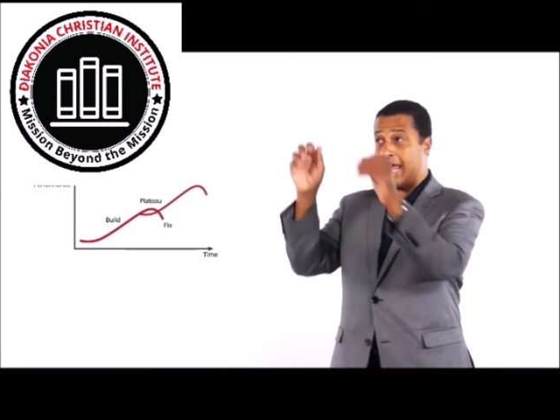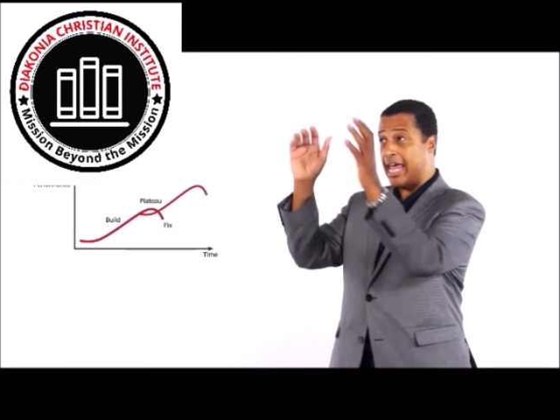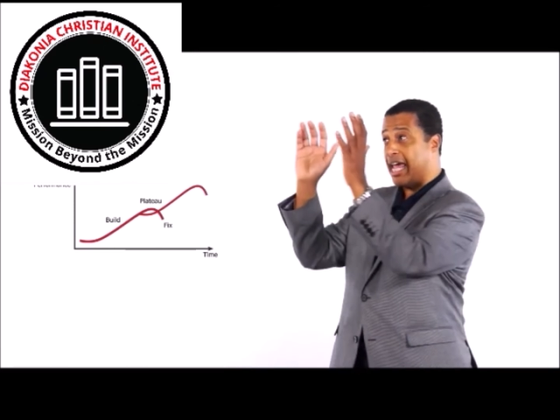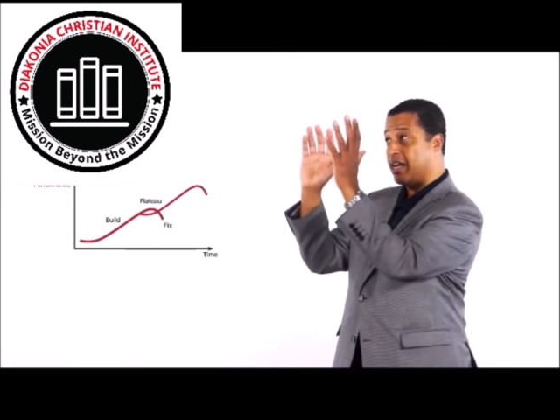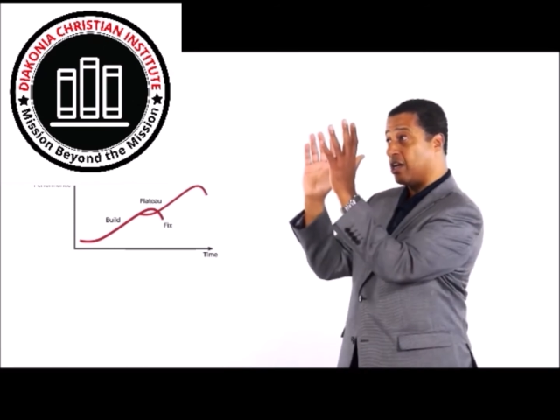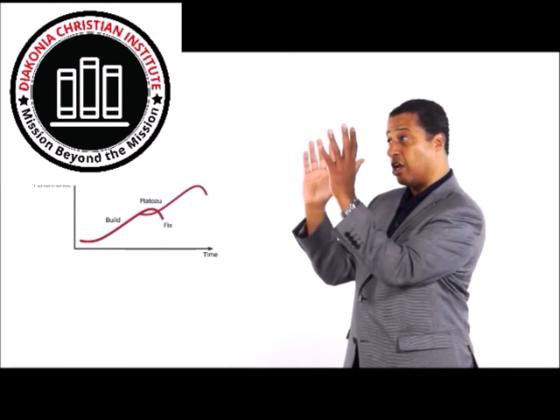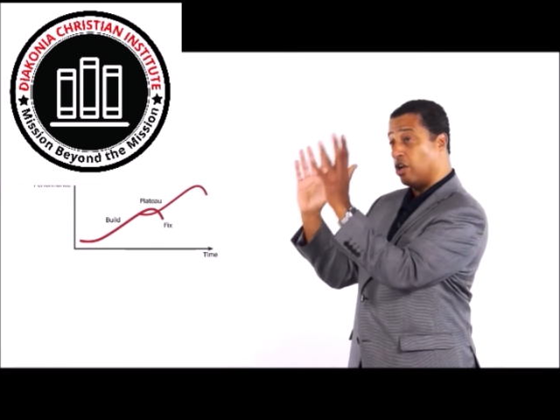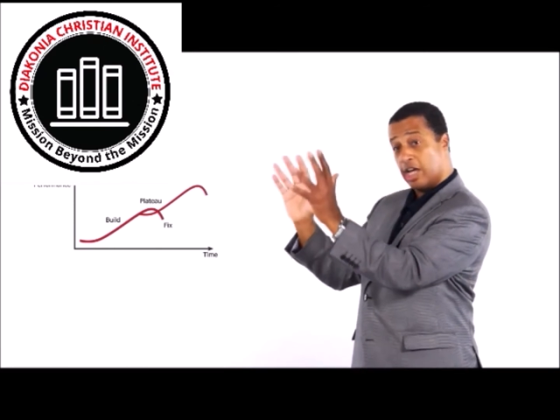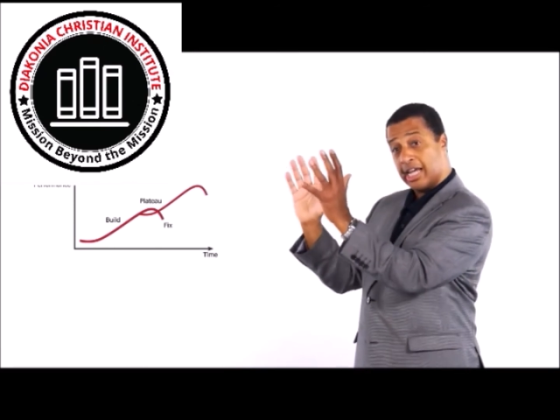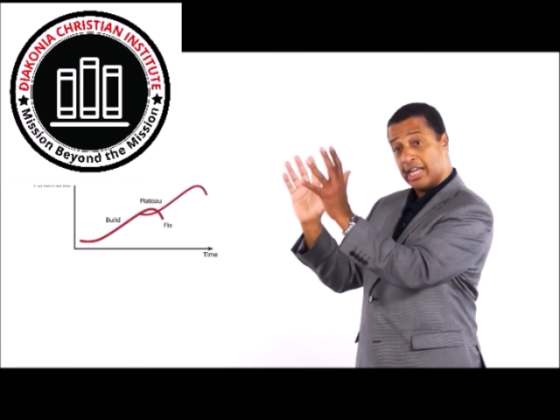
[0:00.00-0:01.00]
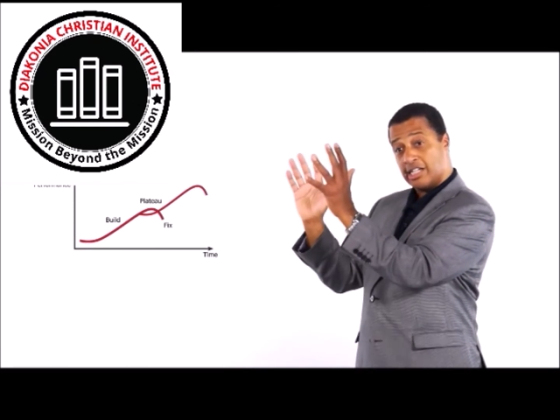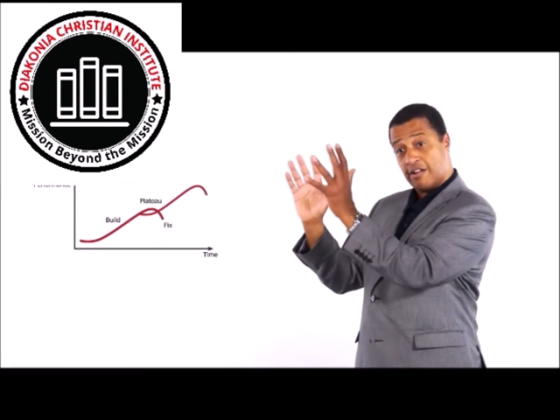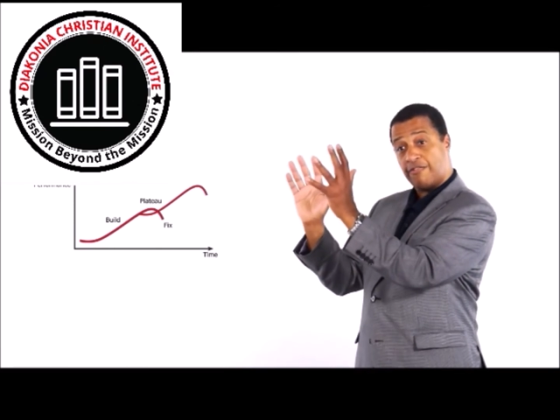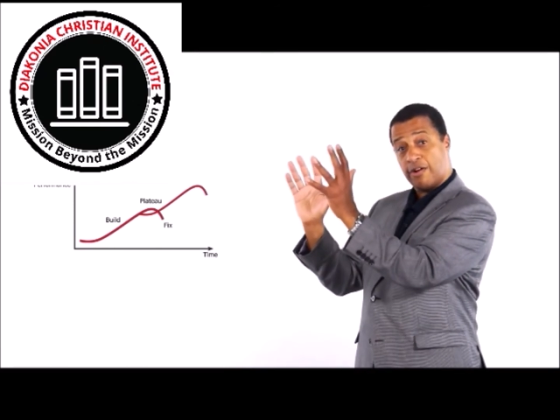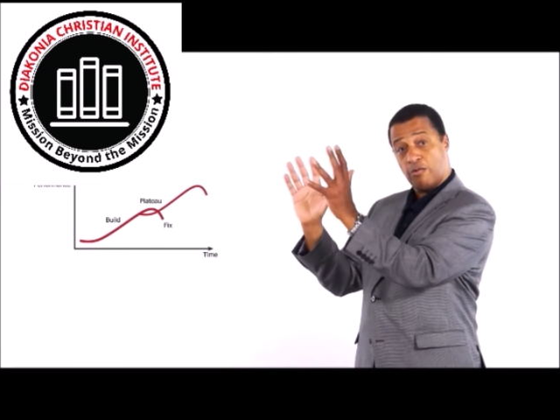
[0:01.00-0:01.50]
and look at a
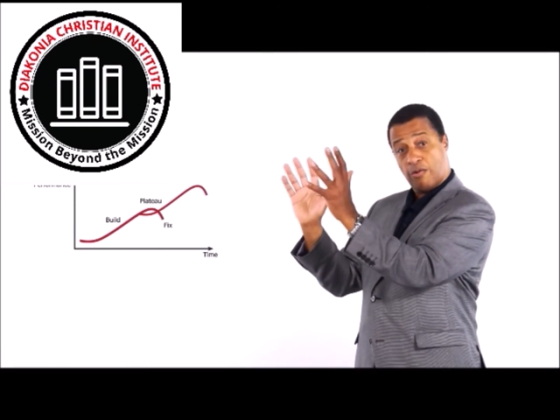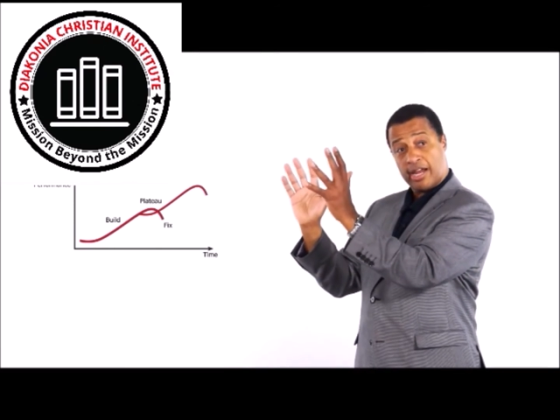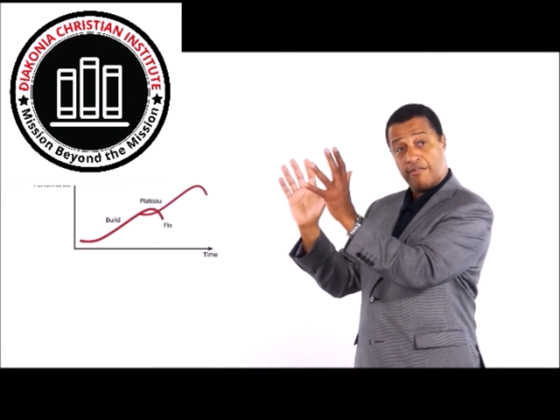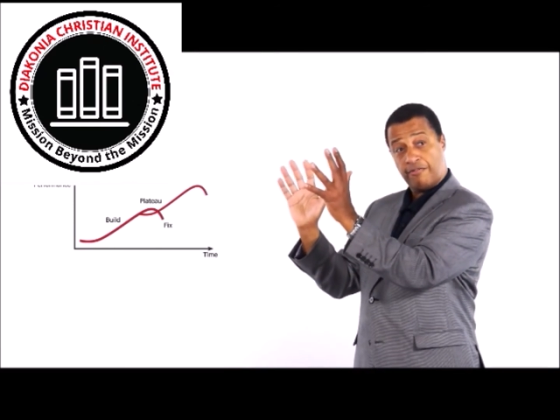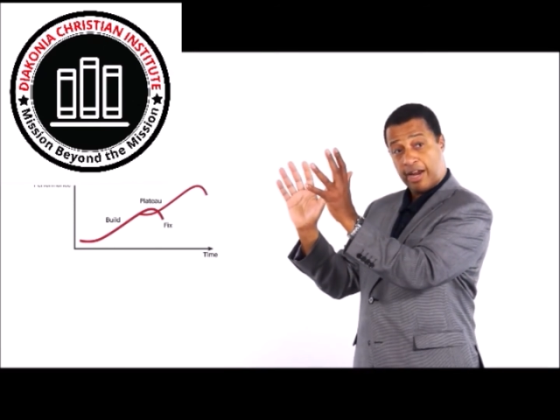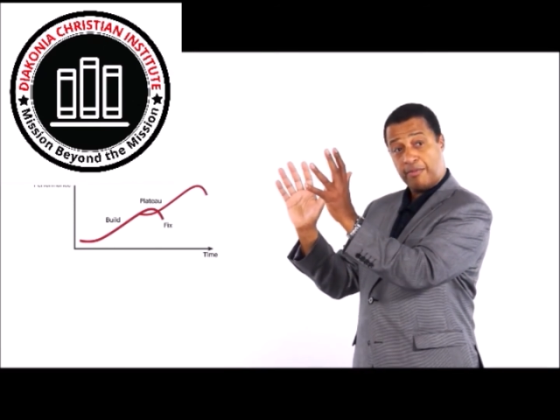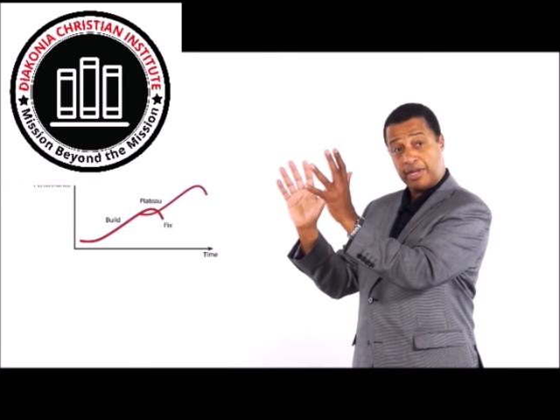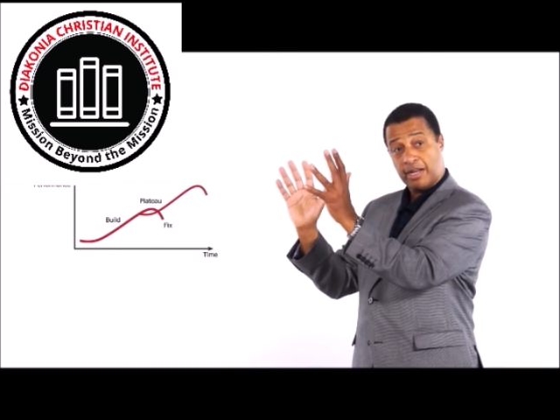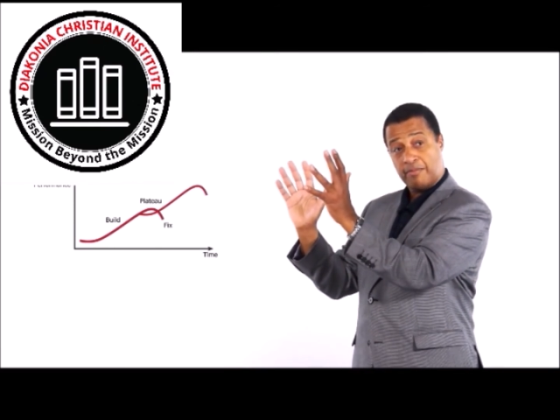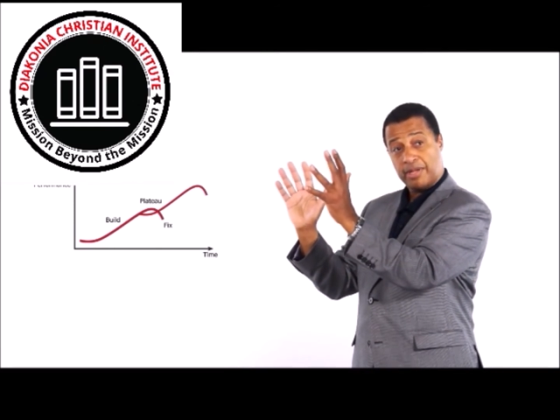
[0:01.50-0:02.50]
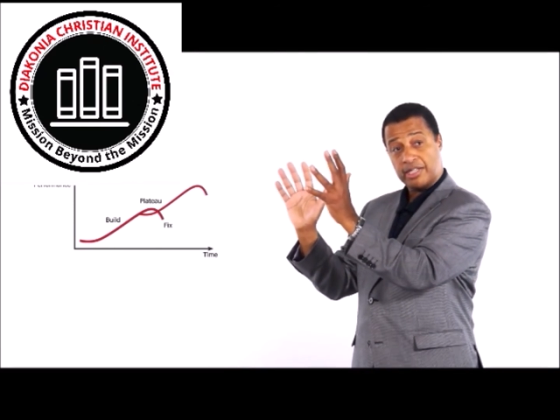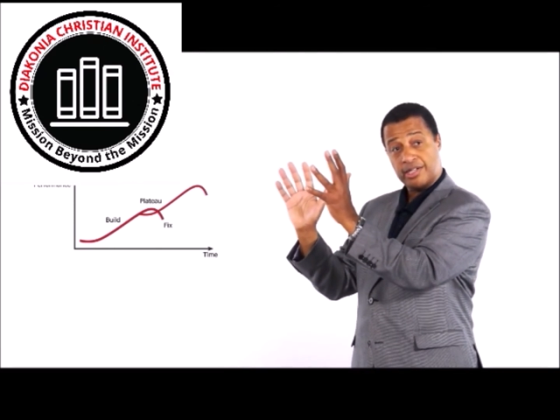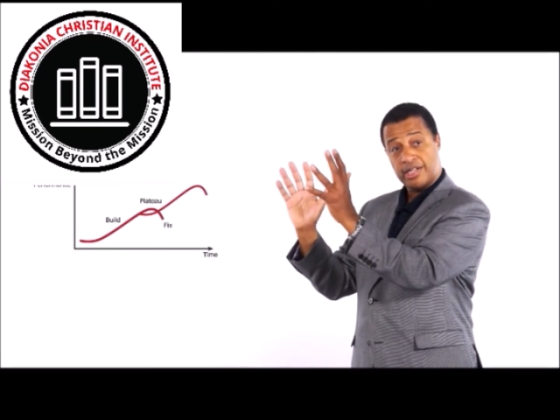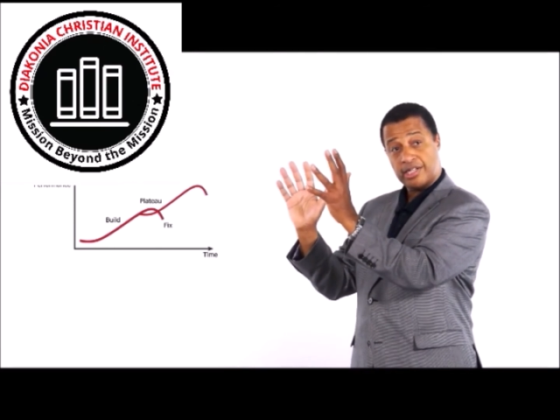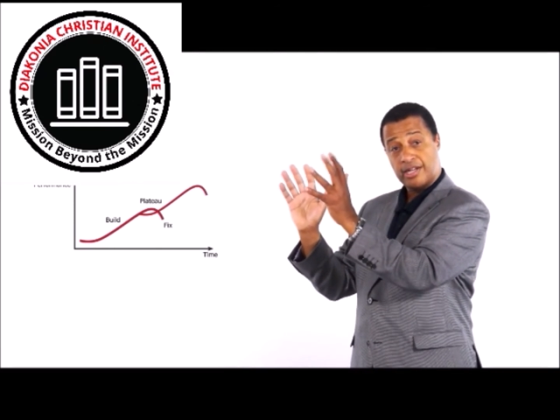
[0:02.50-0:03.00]
different way of framing the
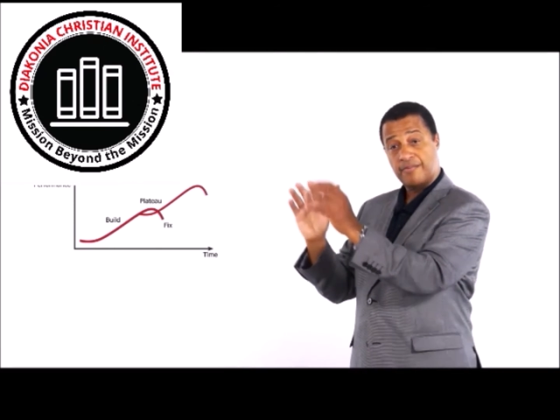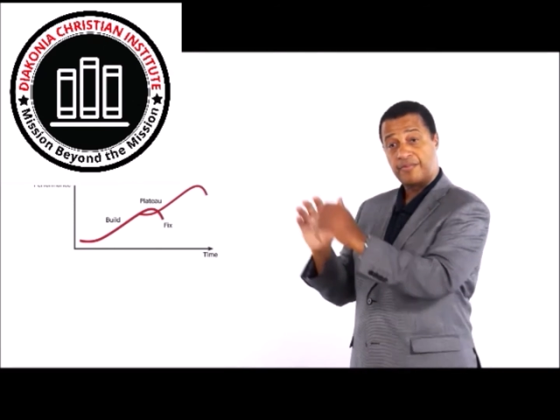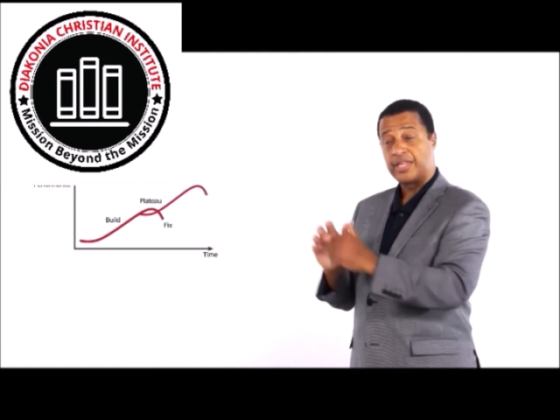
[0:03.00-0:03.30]
business